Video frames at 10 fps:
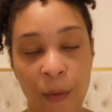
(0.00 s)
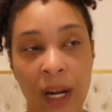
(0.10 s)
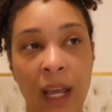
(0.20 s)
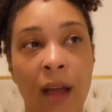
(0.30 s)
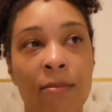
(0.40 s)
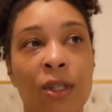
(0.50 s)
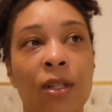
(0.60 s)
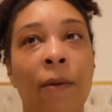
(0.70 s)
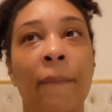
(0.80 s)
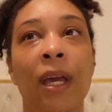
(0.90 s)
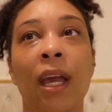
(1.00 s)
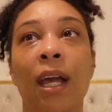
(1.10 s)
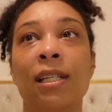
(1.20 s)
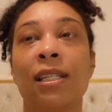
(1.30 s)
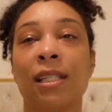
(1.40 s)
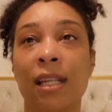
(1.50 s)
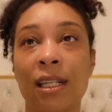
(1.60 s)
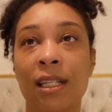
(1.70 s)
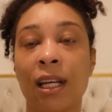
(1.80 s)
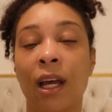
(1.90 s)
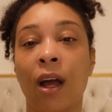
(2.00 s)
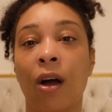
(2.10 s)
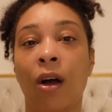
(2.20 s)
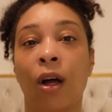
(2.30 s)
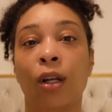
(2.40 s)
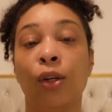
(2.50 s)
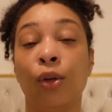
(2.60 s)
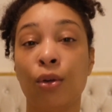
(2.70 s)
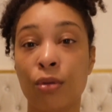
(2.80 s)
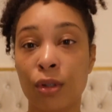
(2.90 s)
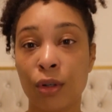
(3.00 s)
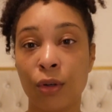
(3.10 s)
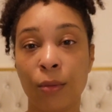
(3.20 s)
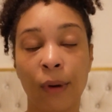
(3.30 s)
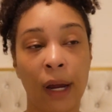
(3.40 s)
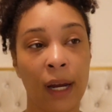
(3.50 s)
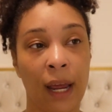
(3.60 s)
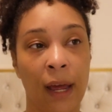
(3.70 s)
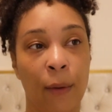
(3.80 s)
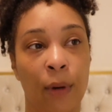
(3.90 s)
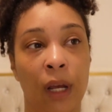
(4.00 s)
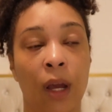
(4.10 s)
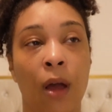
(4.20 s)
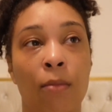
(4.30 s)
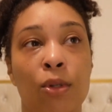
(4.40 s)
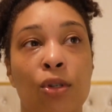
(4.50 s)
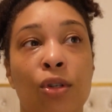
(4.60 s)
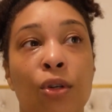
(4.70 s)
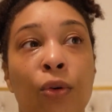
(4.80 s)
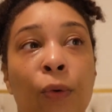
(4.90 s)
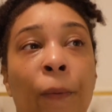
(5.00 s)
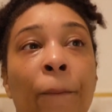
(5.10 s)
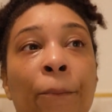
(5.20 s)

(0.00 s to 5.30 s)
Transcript: when it comes to being consistent on YouTube right now, when it comes to